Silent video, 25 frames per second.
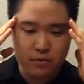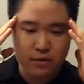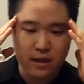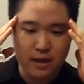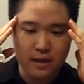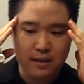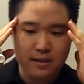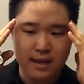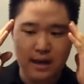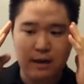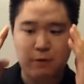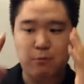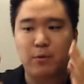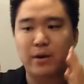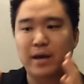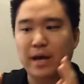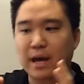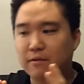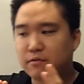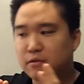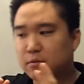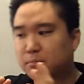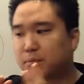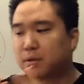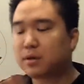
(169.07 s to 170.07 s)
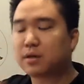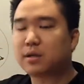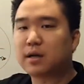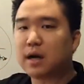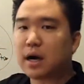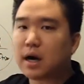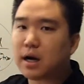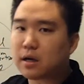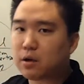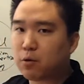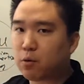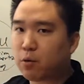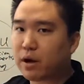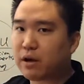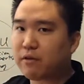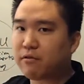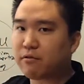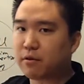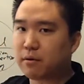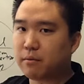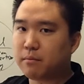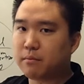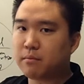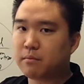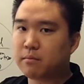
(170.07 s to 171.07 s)
think that we have to put God away
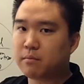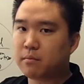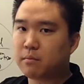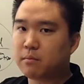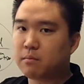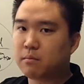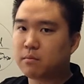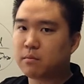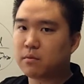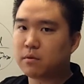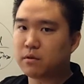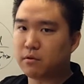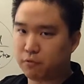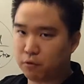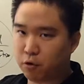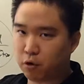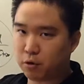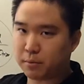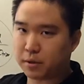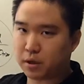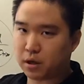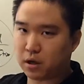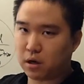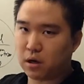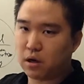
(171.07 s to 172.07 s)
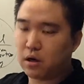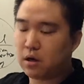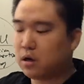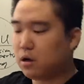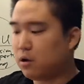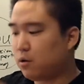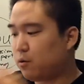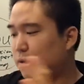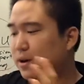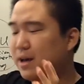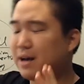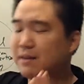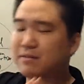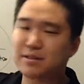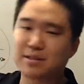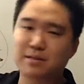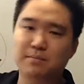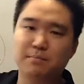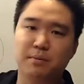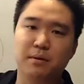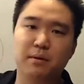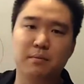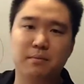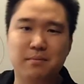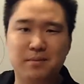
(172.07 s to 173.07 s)
from the formula. We have
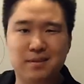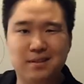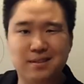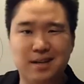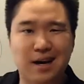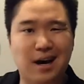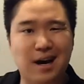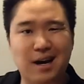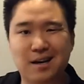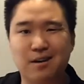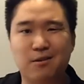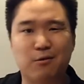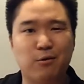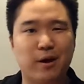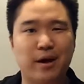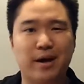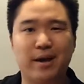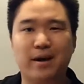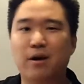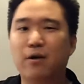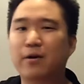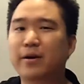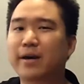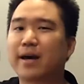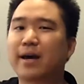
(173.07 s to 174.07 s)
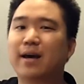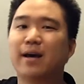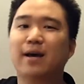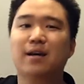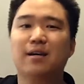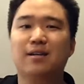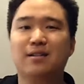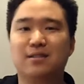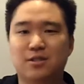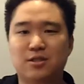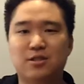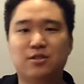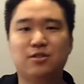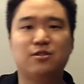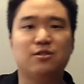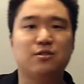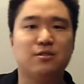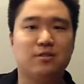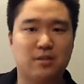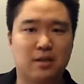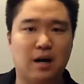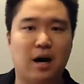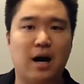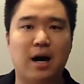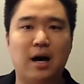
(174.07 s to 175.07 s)
to put God away. Okay,
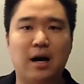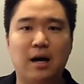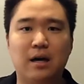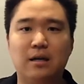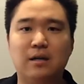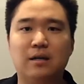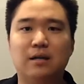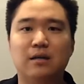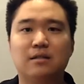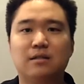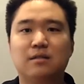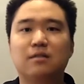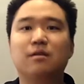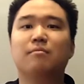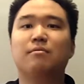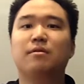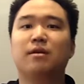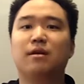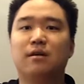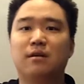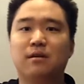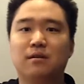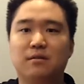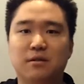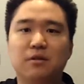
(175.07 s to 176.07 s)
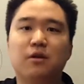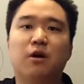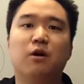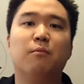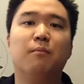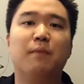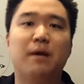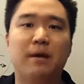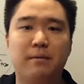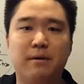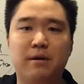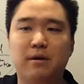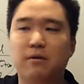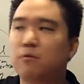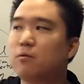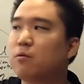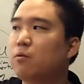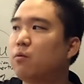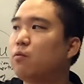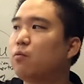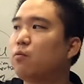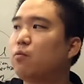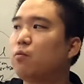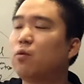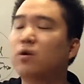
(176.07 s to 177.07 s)
God is something,
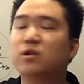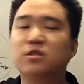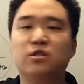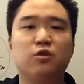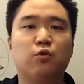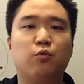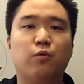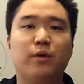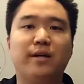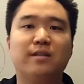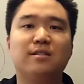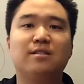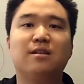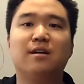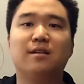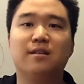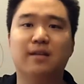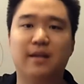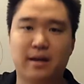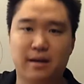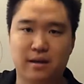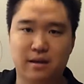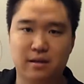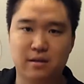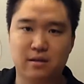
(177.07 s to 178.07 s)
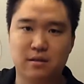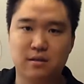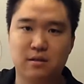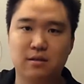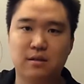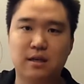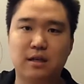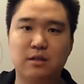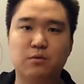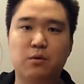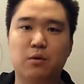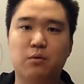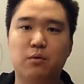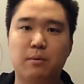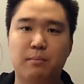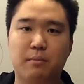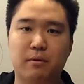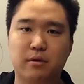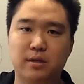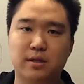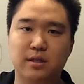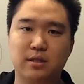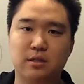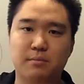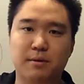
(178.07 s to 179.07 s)
maybe once a week, Sunday. That's what we
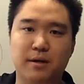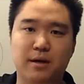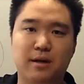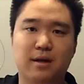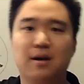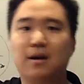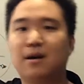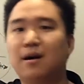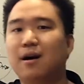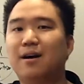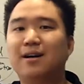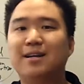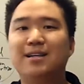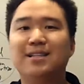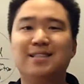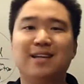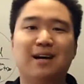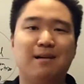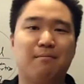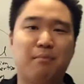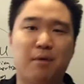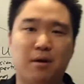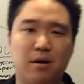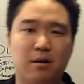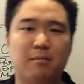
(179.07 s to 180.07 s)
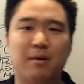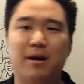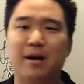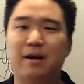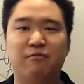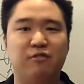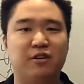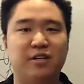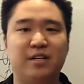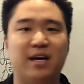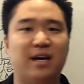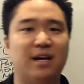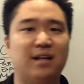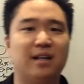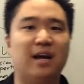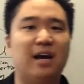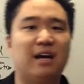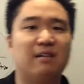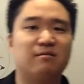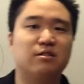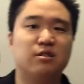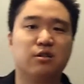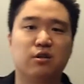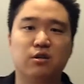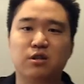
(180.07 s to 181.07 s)
participate in. He's not part of my everyday
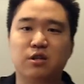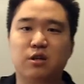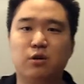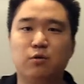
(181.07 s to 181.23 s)
life, so,